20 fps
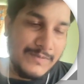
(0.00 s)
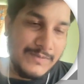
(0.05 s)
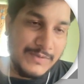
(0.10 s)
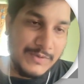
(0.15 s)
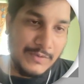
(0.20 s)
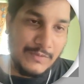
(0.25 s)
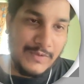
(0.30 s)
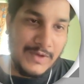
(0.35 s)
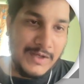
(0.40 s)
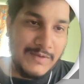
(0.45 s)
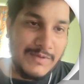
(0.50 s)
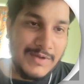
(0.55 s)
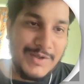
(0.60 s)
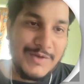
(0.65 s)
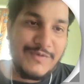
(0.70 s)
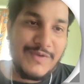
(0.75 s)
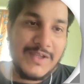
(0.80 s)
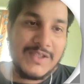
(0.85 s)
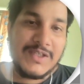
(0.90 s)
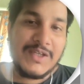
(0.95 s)
so whenever
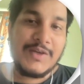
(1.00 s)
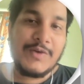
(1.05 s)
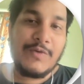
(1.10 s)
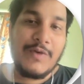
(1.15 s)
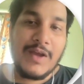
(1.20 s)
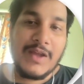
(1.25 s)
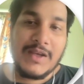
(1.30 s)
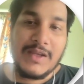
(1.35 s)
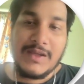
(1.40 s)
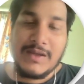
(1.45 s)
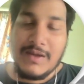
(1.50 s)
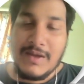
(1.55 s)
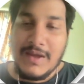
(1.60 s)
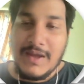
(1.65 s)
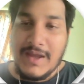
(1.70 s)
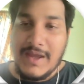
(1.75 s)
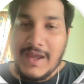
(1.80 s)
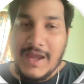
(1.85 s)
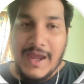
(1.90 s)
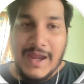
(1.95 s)
you fetch an query,
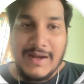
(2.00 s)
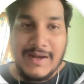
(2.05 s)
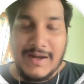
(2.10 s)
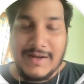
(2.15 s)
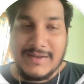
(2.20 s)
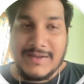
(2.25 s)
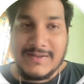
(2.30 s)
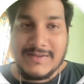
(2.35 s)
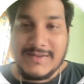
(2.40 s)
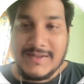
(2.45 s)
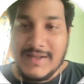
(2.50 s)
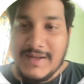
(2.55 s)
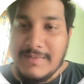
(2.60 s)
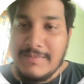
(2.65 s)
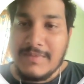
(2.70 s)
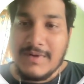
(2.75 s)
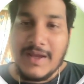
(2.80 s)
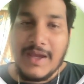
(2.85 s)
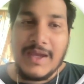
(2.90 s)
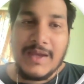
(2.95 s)
and at the
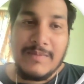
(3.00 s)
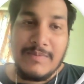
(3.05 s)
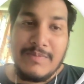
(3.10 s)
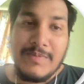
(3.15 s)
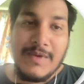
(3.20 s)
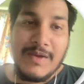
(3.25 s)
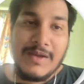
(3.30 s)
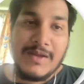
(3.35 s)
same time